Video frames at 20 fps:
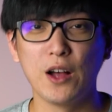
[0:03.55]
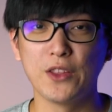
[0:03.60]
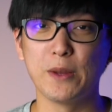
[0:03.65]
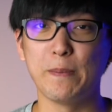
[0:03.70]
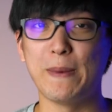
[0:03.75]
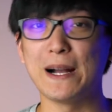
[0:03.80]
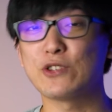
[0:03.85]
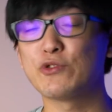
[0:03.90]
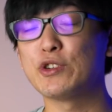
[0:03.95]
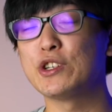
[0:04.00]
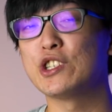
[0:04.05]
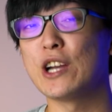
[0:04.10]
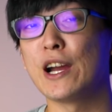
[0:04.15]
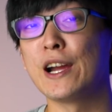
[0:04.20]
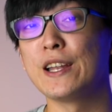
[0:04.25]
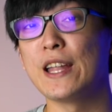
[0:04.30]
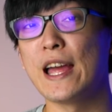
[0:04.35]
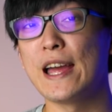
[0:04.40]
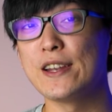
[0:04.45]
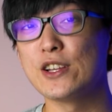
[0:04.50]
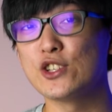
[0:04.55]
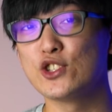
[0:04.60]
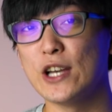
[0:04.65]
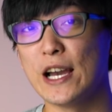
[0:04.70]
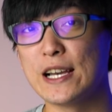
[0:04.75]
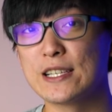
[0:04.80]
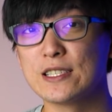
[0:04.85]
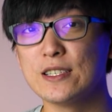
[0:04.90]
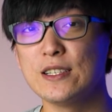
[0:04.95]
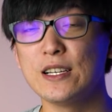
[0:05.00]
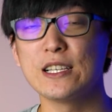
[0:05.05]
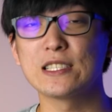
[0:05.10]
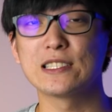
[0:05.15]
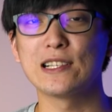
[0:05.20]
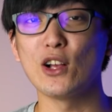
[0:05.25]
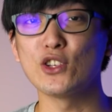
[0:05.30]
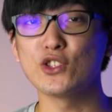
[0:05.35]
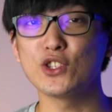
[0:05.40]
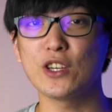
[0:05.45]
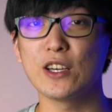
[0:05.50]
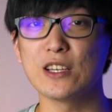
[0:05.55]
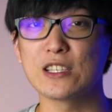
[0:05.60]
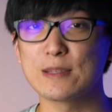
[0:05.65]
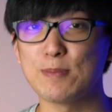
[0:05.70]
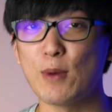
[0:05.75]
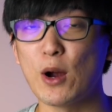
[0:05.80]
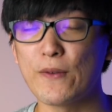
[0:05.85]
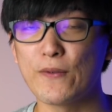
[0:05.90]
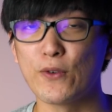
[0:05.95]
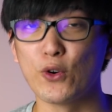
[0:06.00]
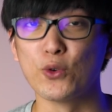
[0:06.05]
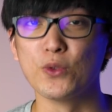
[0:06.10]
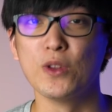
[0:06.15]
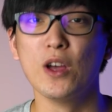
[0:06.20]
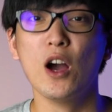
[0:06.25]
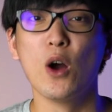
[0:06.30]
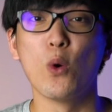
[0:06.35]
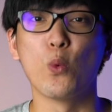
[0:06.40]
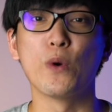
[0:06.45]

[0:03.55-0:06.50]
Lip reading: The battery giant Energizer is launching a smartphone